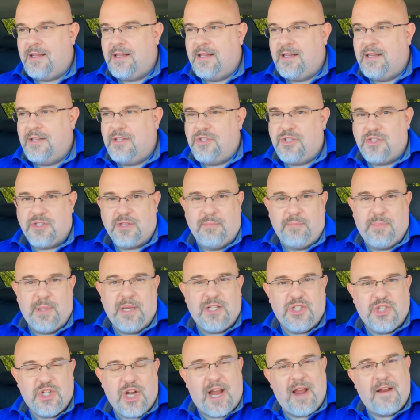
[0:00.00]
just a
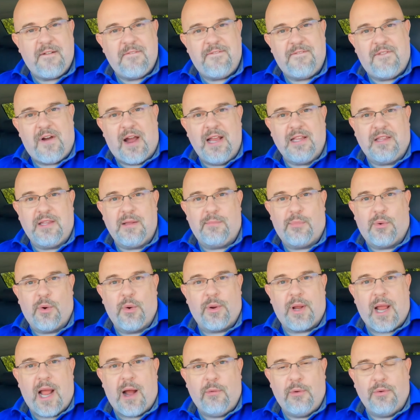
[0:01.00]
big giant fight that
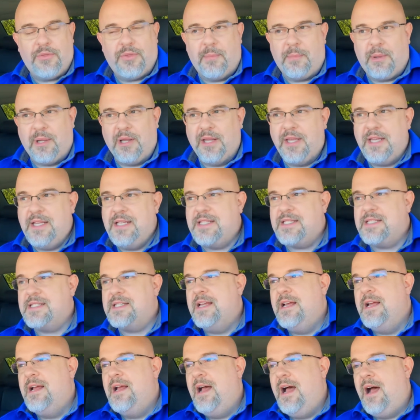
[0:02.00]
broke out with the police.
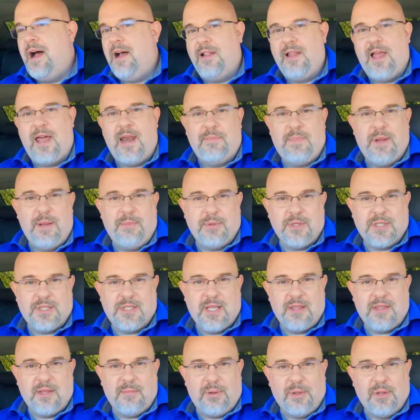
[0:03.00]
A lot of people
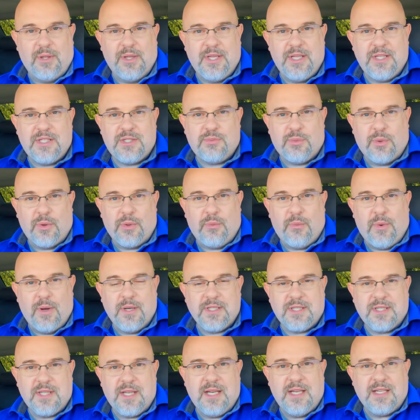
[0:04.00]
said the police were the
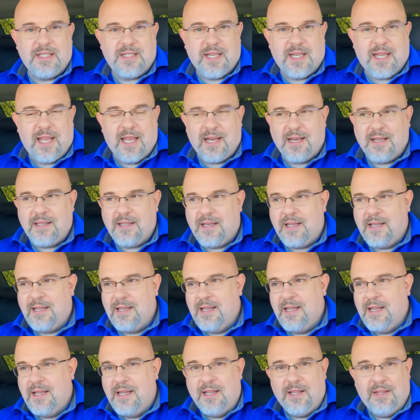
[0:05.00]
ones that instigated
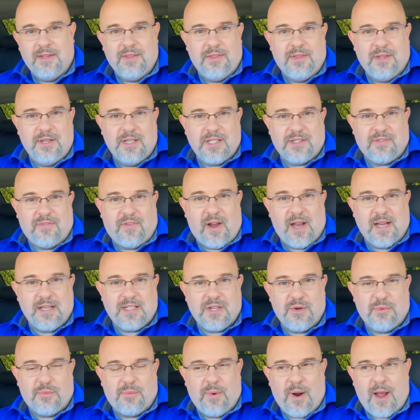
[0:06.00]
these
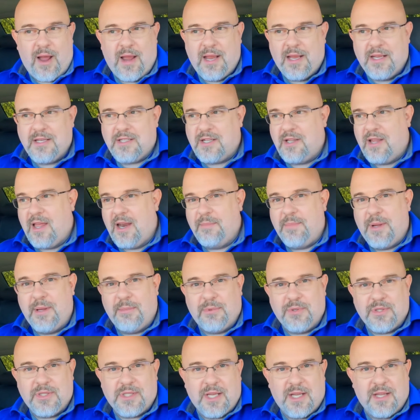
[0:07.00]
fights and riots. A lot of
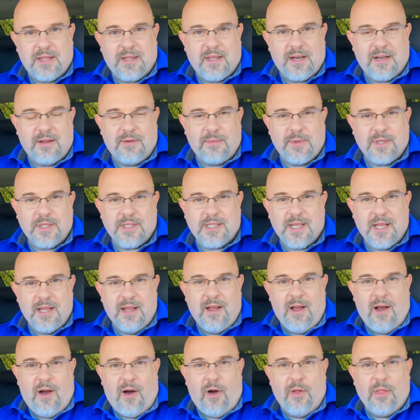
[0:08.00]
people say that it was
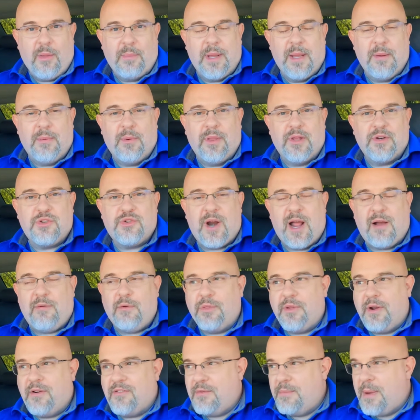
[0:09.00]
all the people that
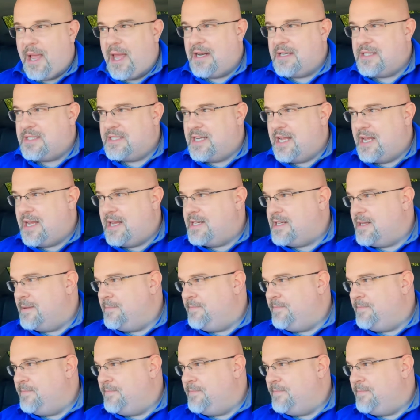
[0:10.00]
traveled there from out of state.